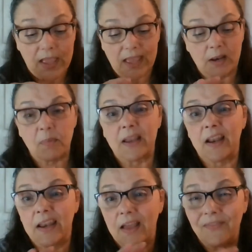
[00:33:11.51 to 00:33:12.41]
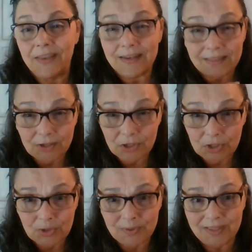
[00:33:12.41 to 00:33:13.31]
and it might not have anything to
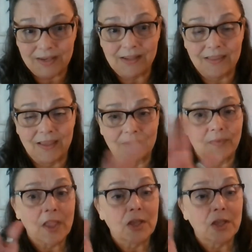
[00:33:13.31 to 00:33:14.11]
do with anything.